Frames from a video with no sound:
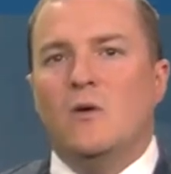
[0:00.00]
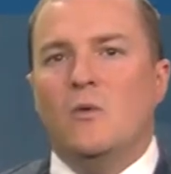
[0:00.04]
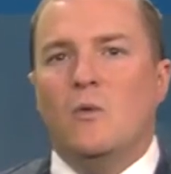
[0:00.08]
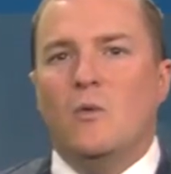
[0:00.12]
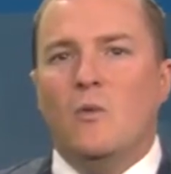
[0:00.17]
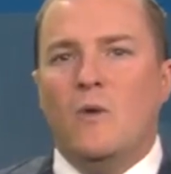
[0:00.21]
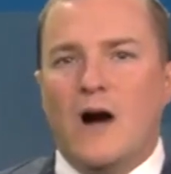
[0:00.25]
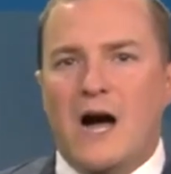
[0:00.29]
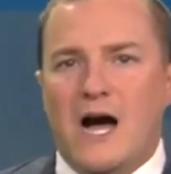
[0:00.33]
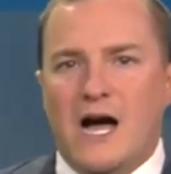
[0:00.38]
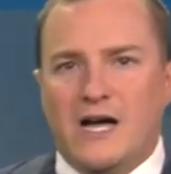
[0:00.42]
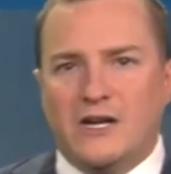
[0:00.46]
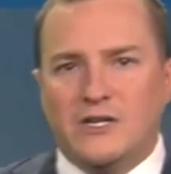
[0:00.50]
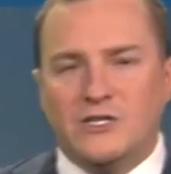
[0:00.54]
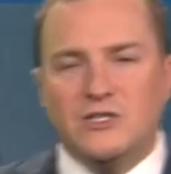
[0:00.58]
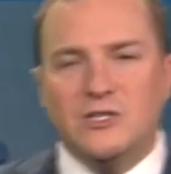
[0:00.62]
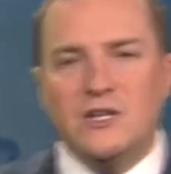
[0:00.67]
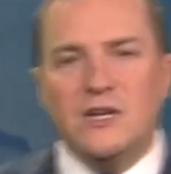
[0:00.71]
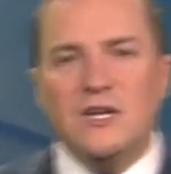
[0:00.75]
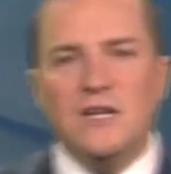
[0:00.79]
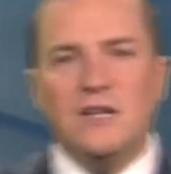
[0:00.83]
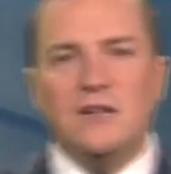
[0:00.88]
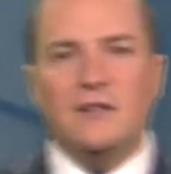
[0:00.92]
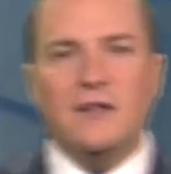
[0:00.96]
watch.
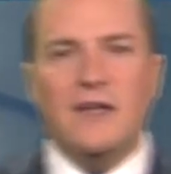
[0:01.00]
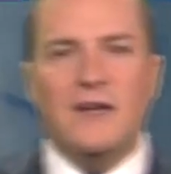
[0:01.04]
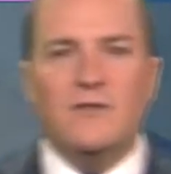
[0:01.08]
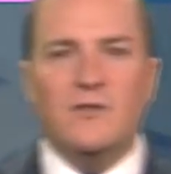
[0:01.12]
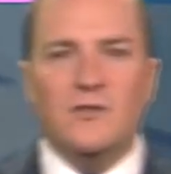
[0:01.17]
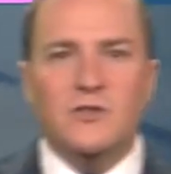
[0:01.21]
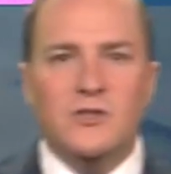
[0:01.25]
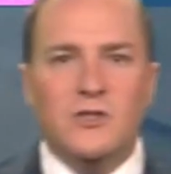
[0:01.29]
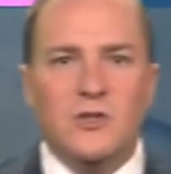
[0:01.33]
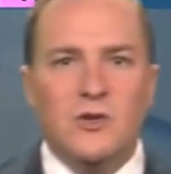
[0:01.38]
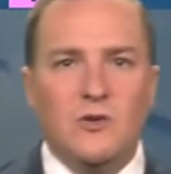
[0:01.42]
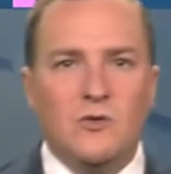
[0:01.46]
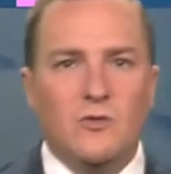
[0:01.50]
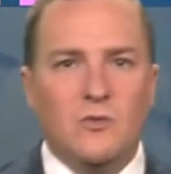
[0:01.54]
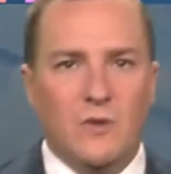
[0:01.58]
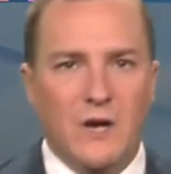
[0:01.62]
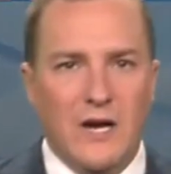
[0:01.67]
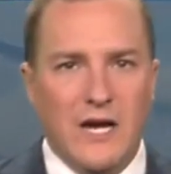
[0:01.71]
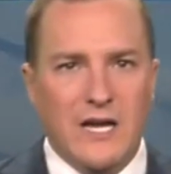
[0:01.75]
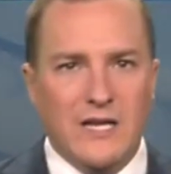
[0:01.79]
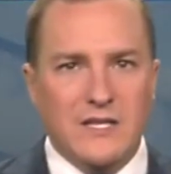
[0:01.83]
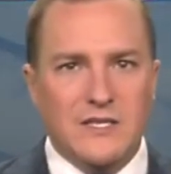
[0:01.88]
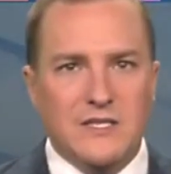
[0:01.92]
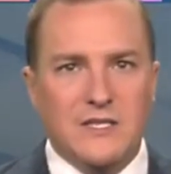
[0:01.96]
Level 2
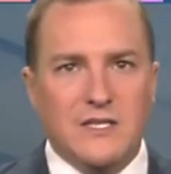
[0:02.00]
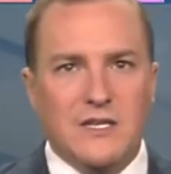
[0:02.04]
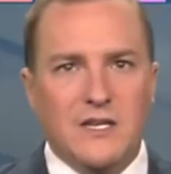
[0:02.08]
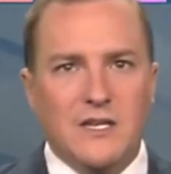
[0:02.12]
risk